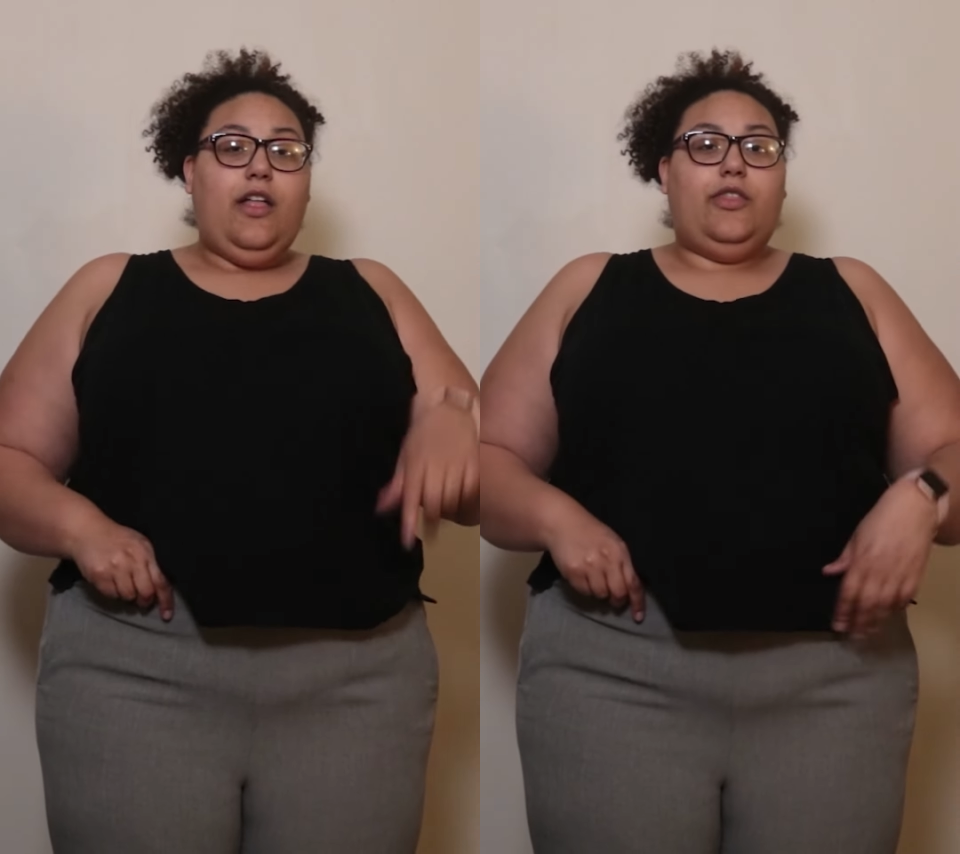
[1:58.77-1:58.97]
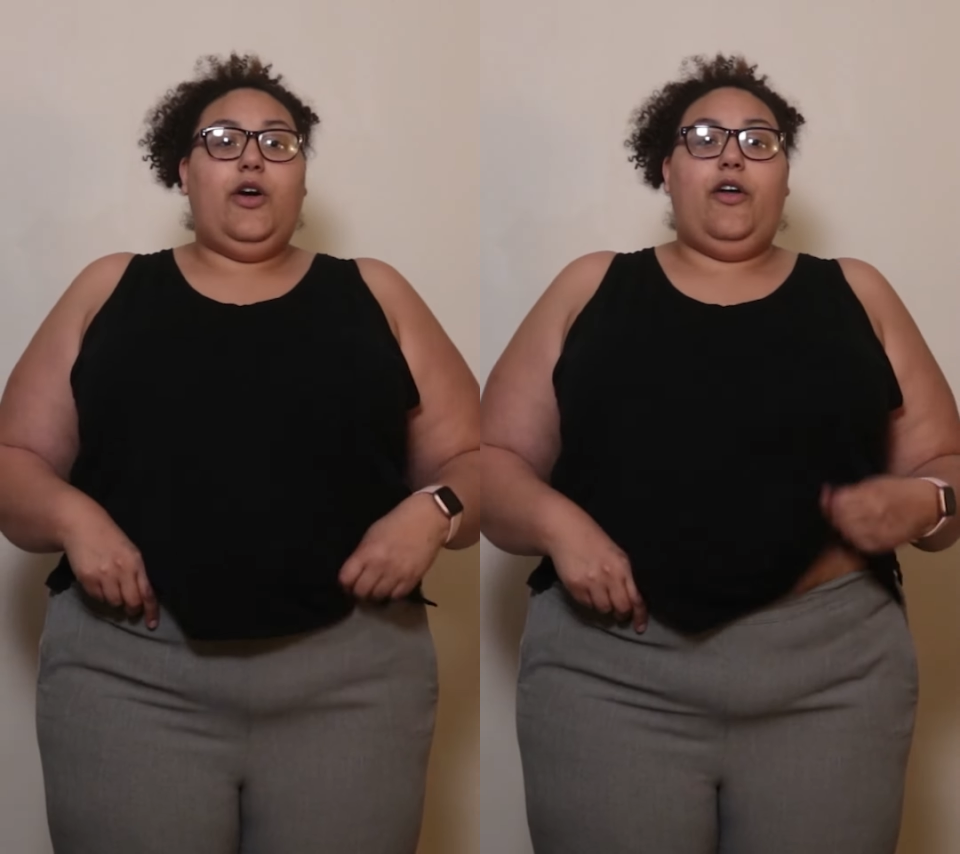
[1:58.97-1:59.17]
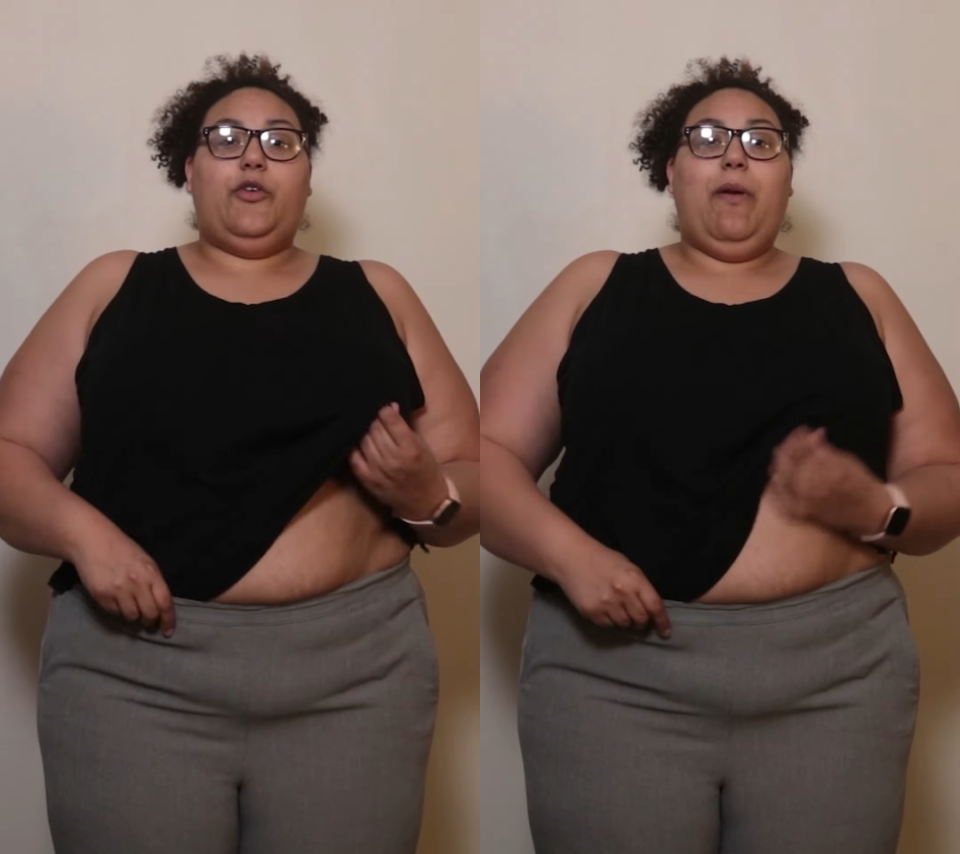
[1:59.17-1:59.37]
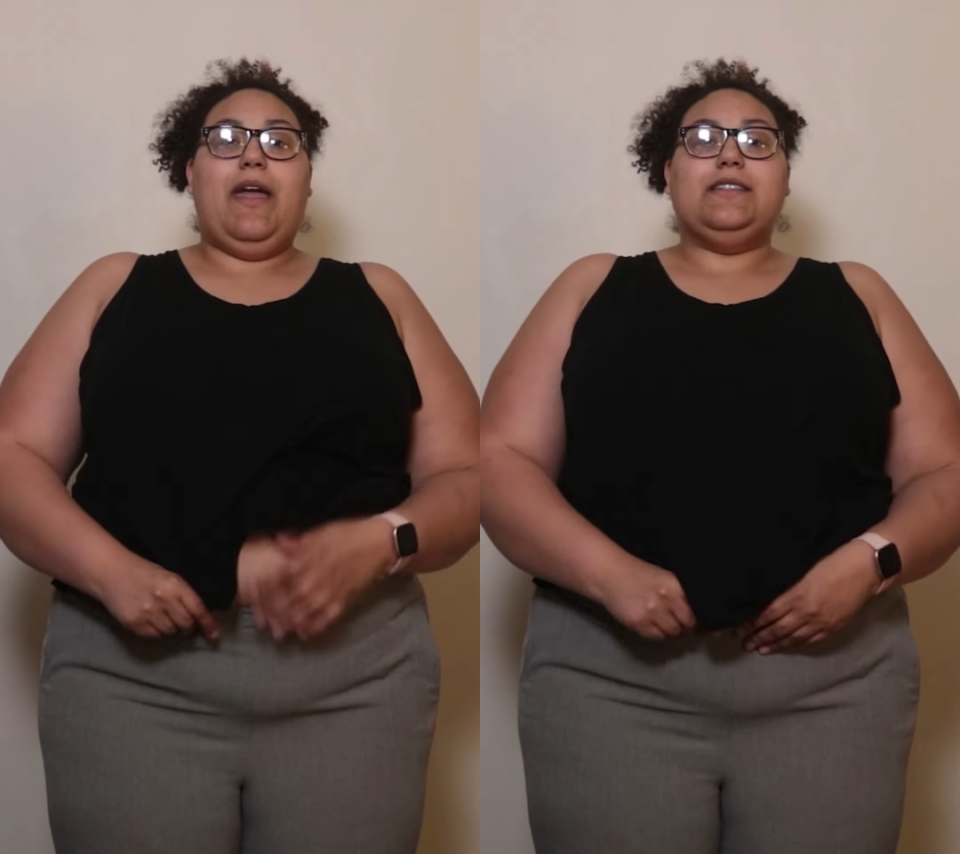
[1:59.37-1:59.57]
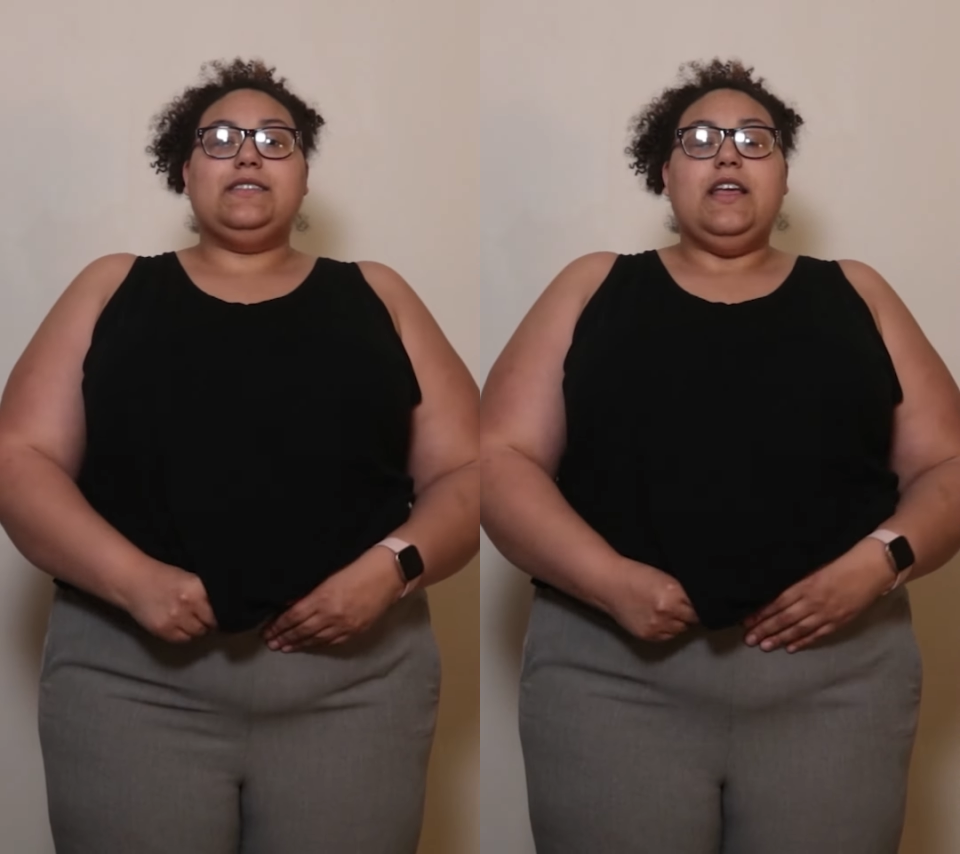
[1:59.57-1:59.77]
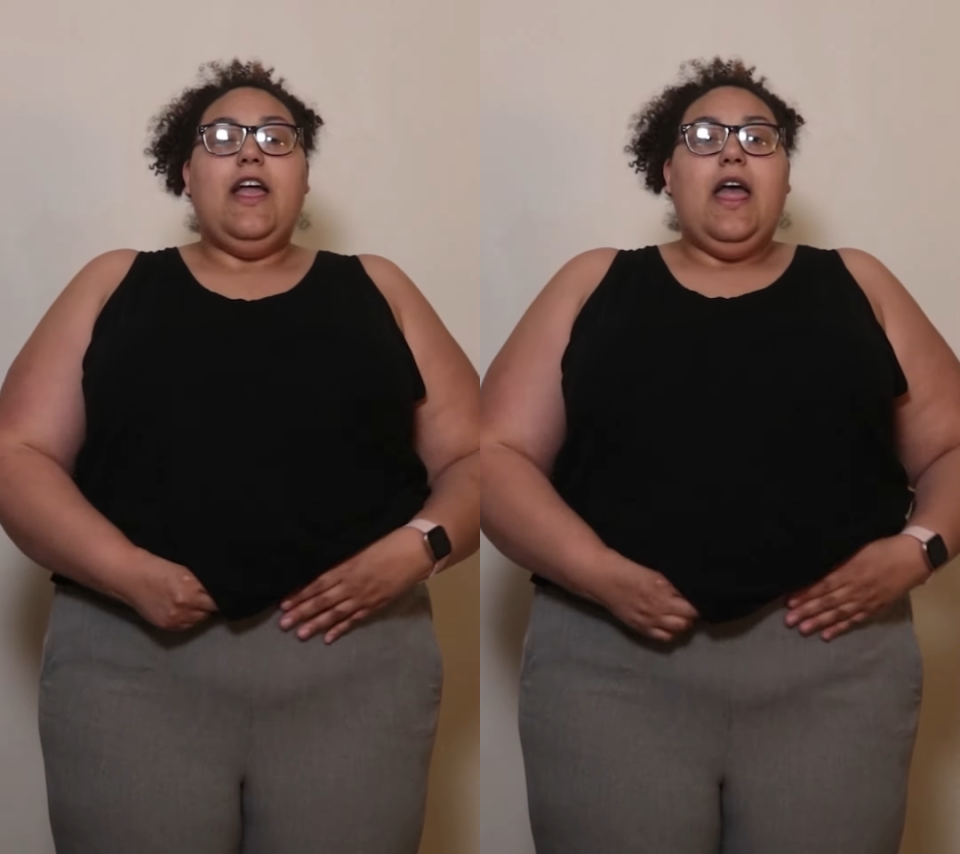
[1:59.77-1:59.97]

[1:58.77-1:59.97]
the other pants,